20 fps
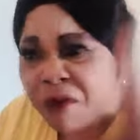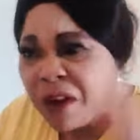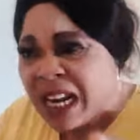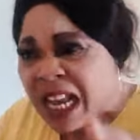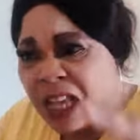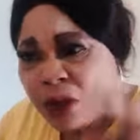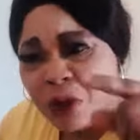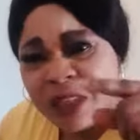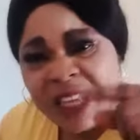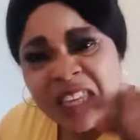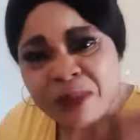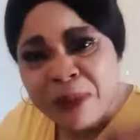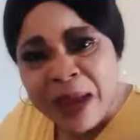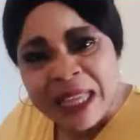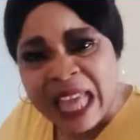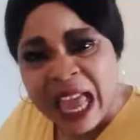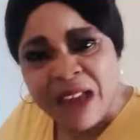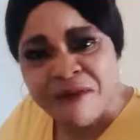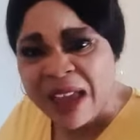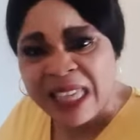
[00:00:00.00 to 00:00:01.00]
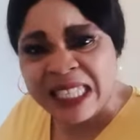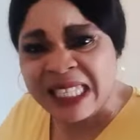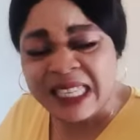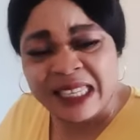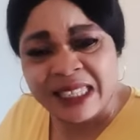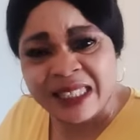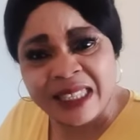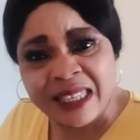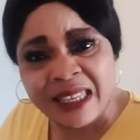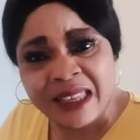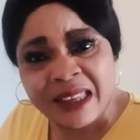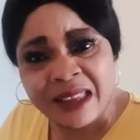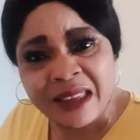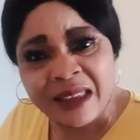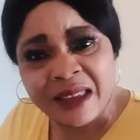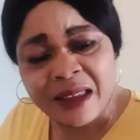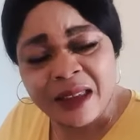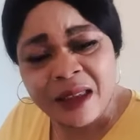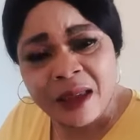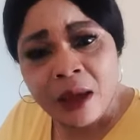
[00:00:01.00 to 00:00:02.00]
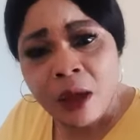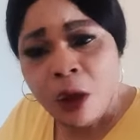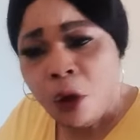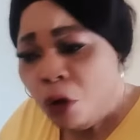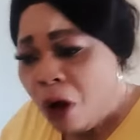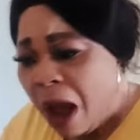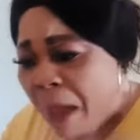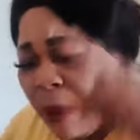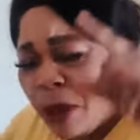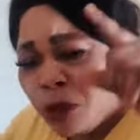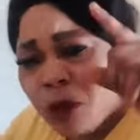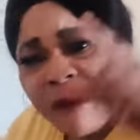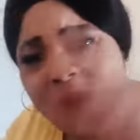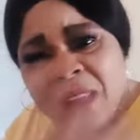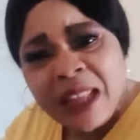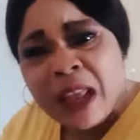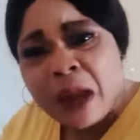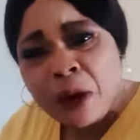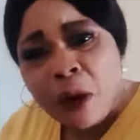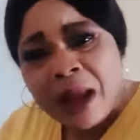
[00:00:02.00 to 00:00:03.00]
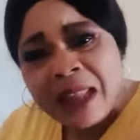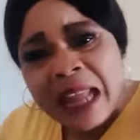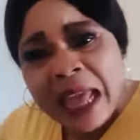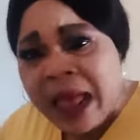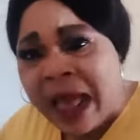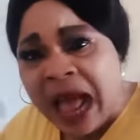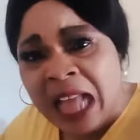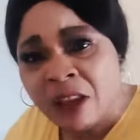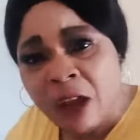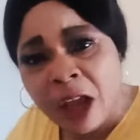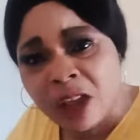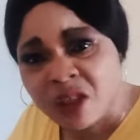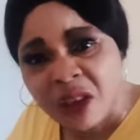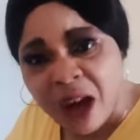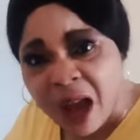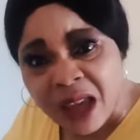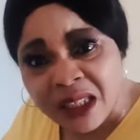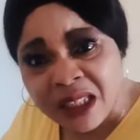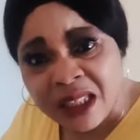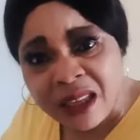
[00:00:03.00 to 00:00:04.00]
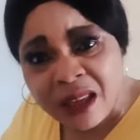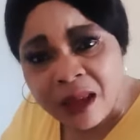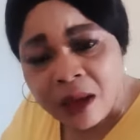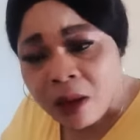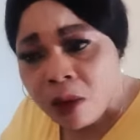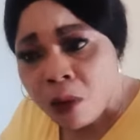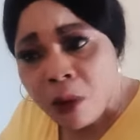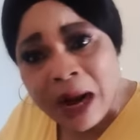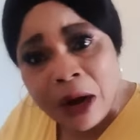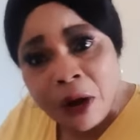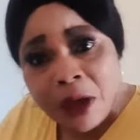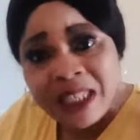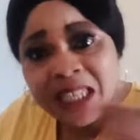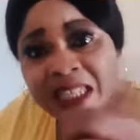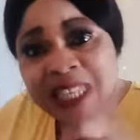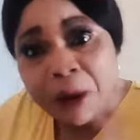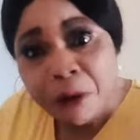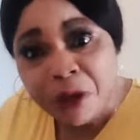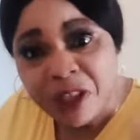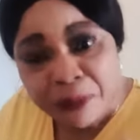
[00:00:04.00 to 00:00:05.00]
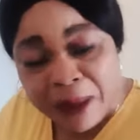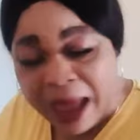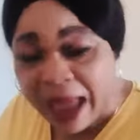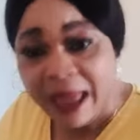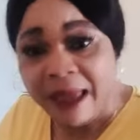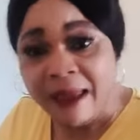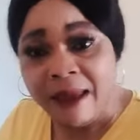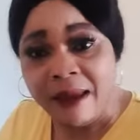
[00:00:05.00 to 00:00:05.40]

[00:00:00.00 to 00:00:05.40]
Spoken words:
and they do this matter ever since. Not the 12th, and they call the adulterers when I'm not sitting there with man.